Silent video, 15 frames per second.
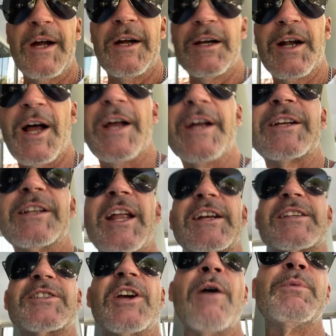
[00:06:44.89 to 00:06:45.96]
Like
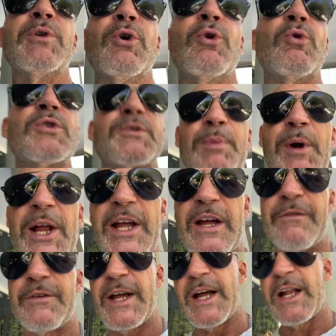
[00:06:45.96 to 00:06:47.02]
some dudes believe
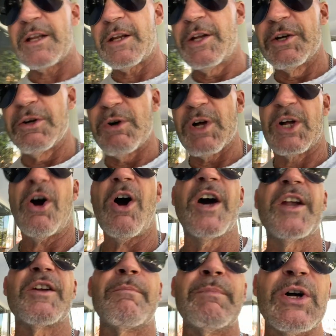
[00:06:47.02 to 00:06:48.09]
that, you know, a carton
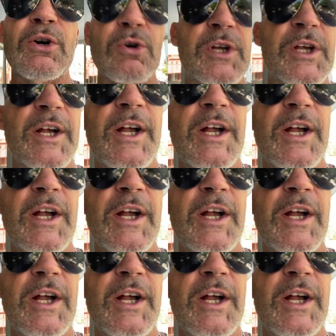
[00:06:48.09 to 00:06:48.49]
of milk